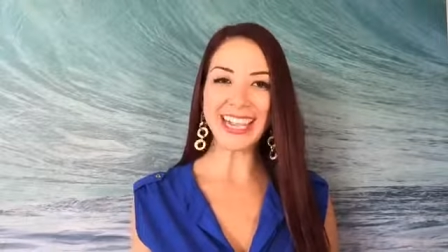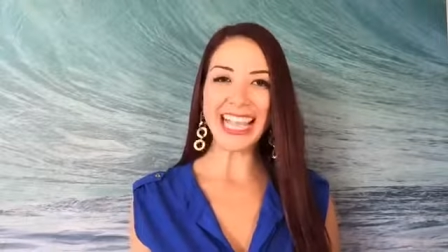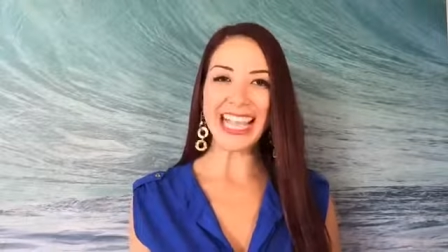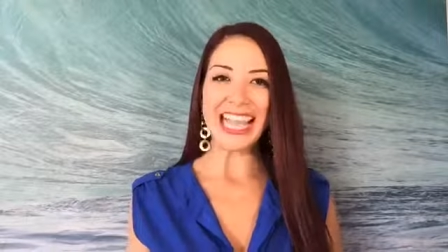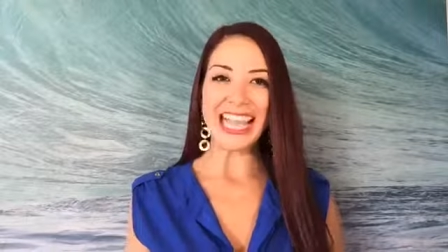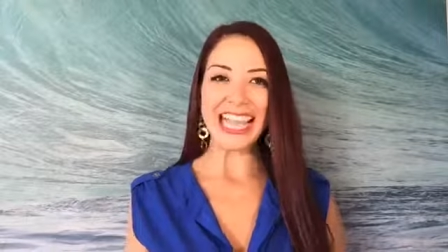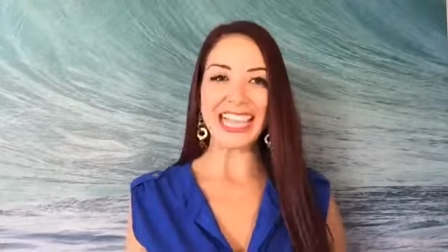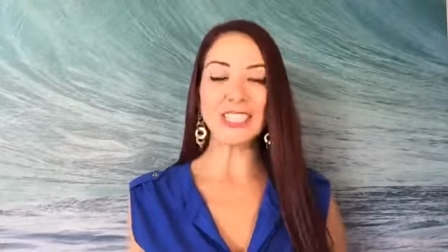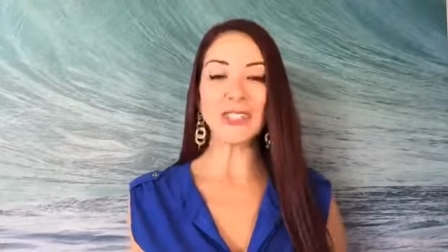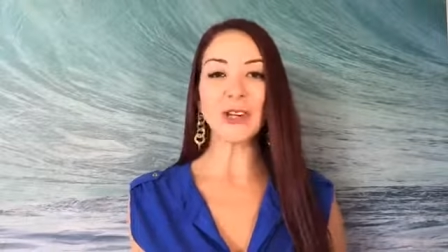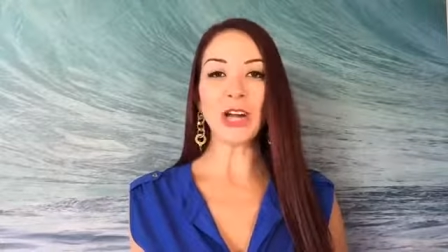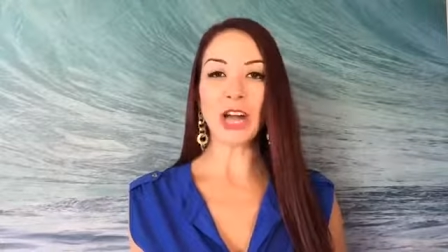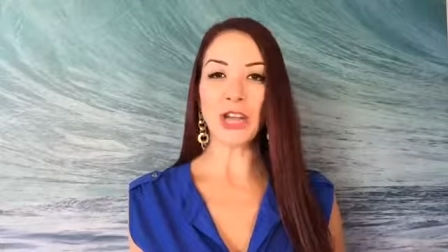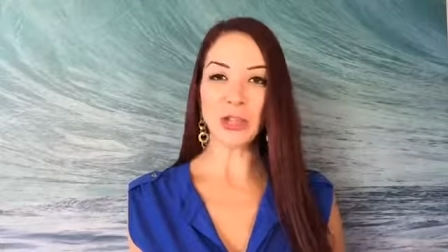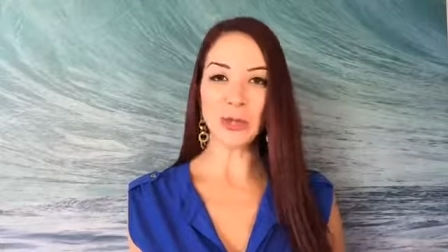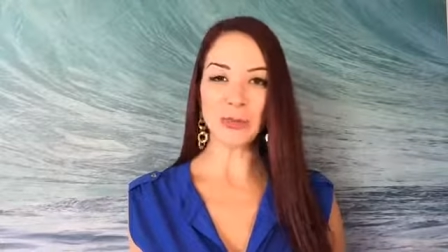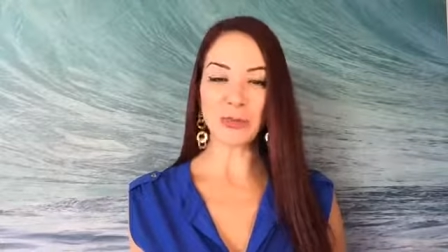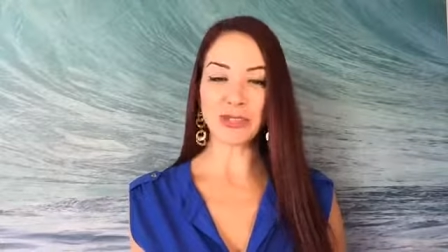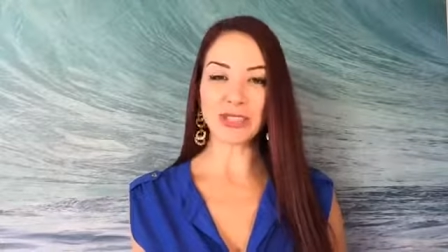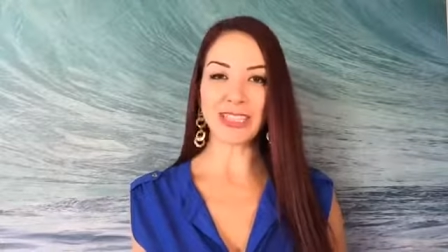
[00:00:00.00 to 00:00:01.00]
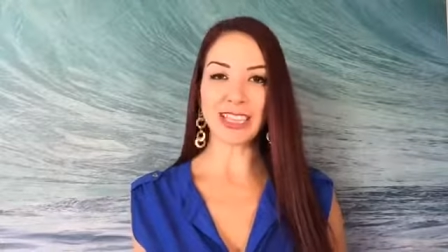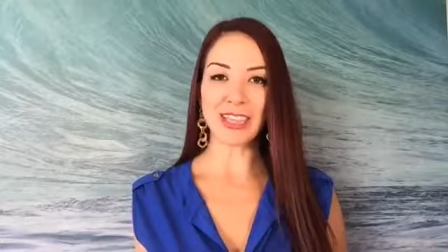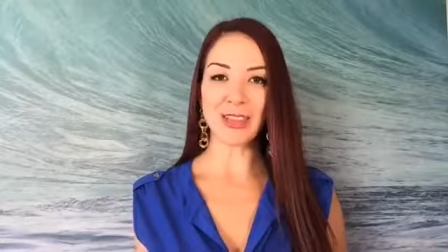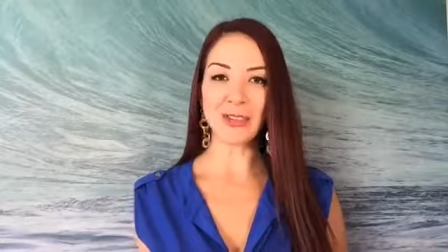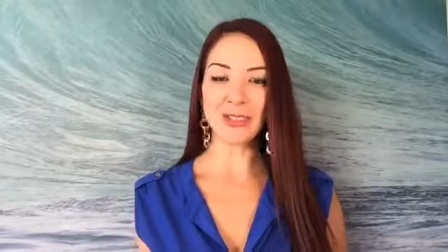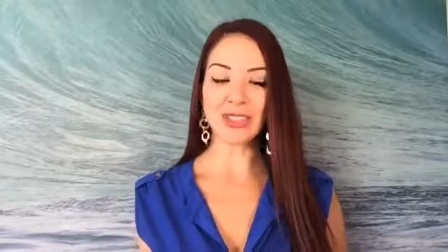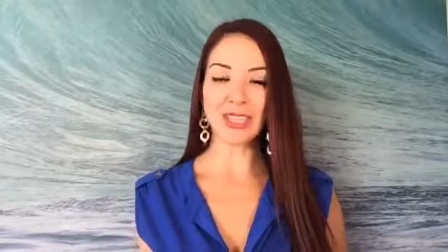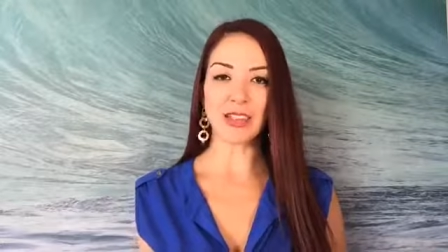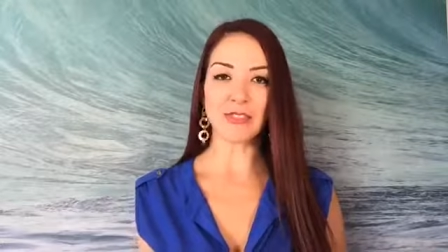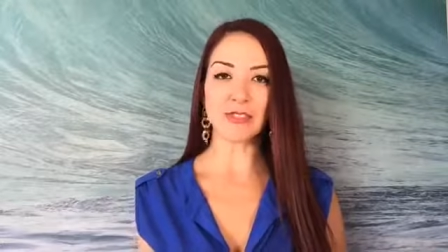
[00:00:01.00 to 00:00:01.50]
into how you present
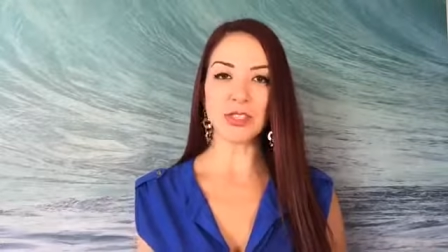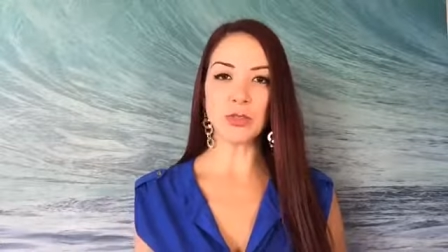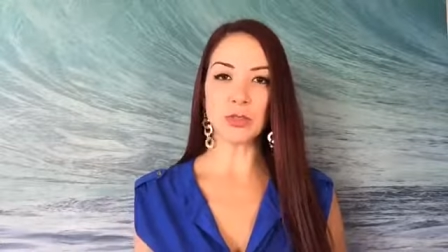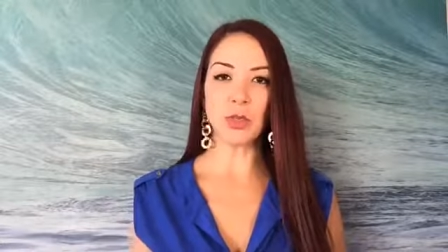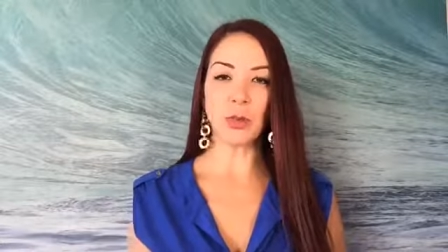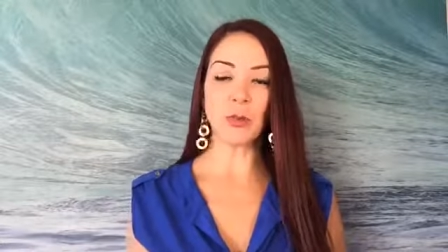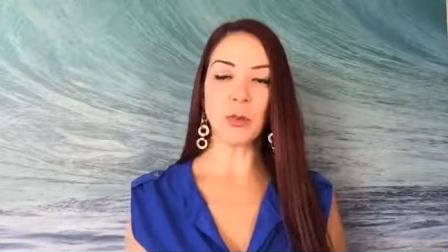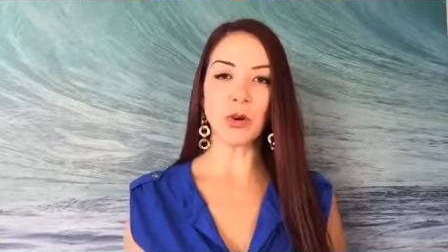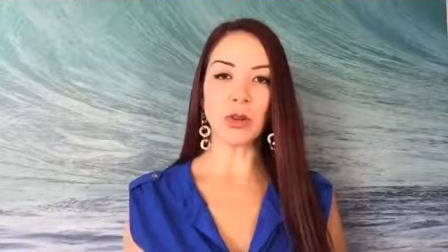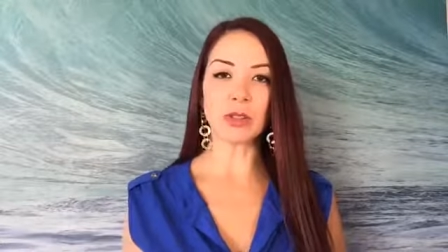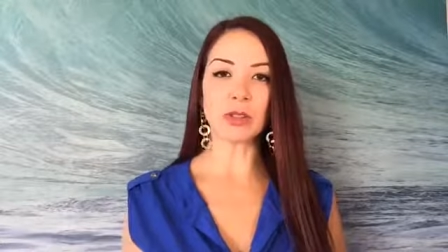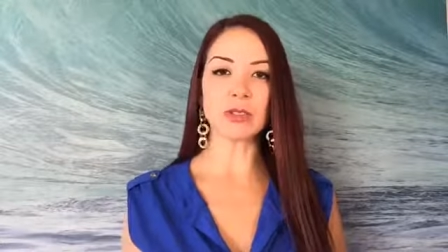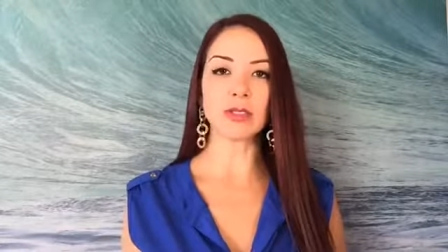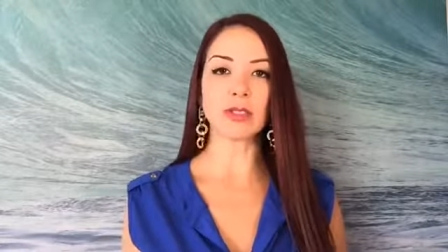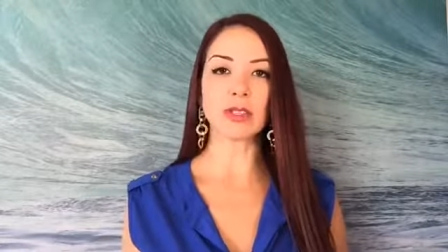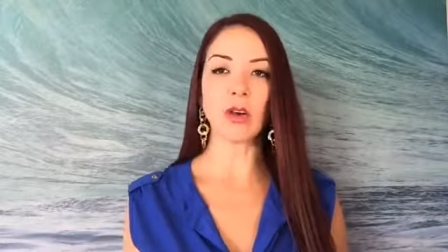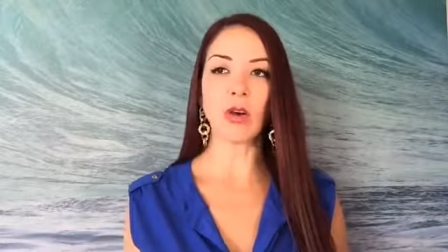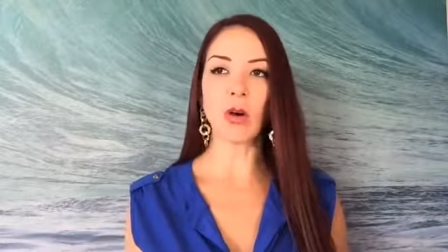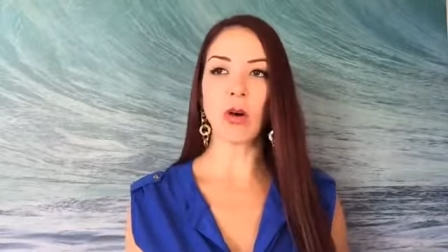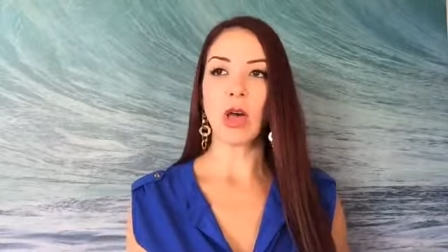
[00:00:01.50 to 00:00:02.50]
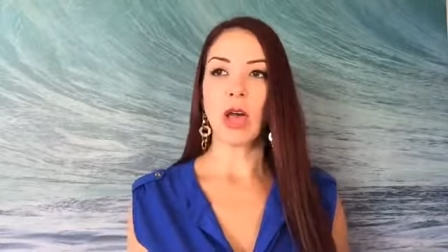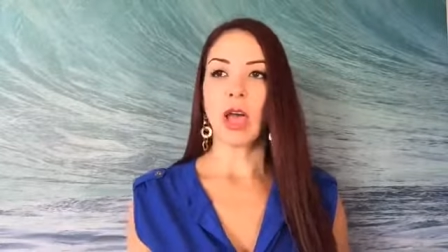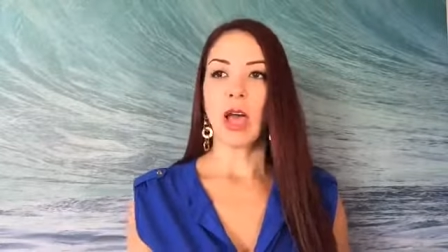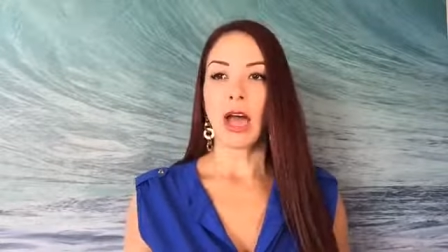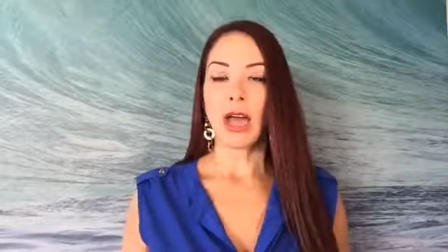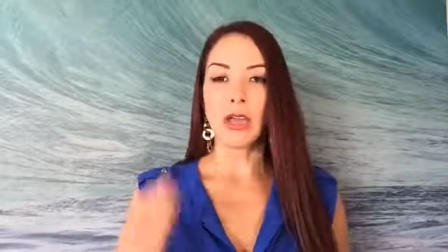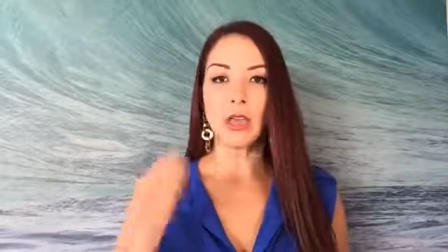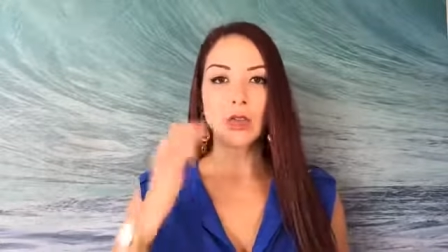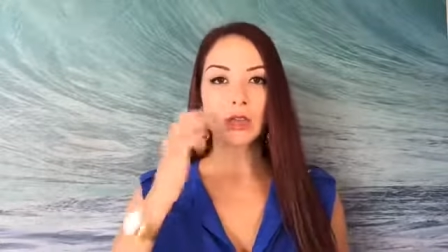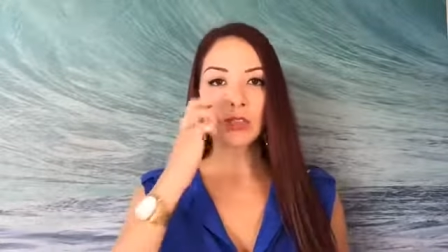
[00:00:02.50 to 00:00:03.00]
yourself into the world. So
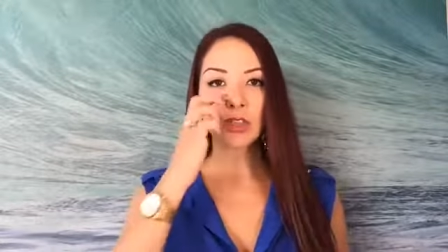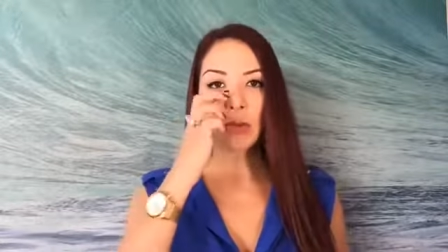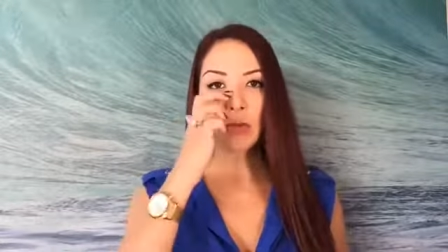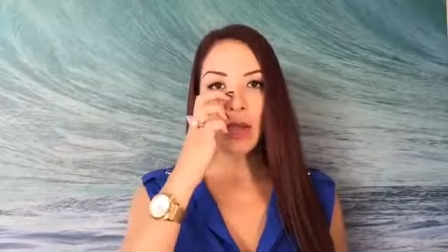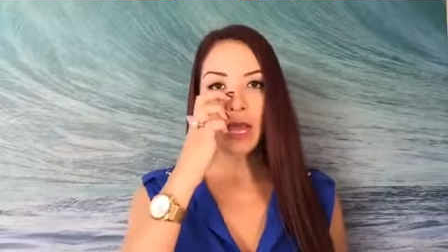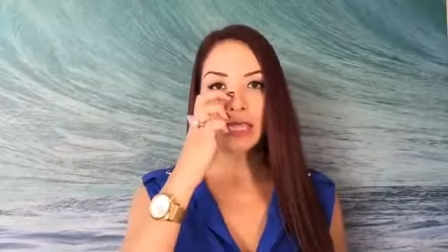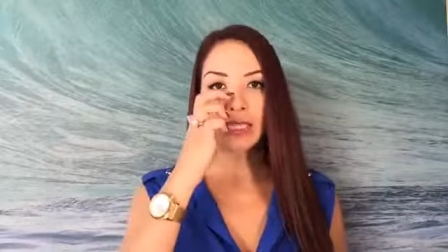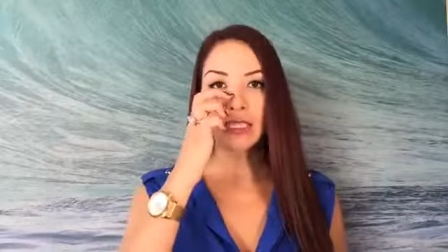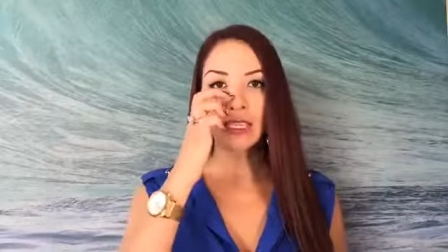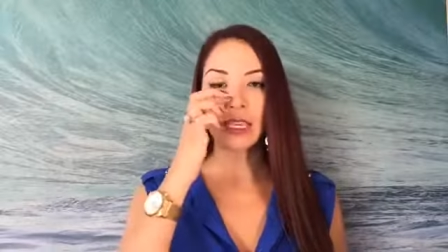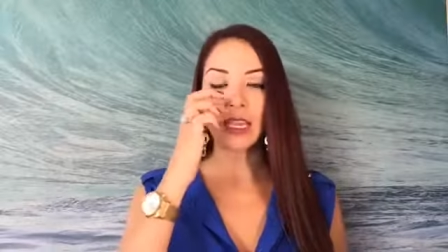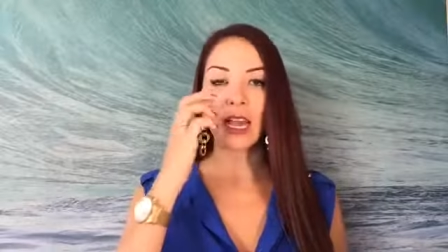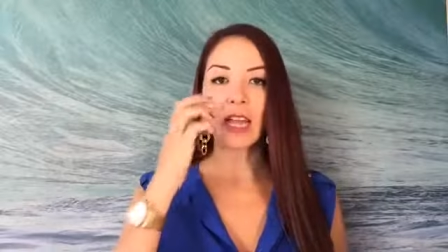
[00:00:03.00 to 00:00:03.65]
are you dramatic?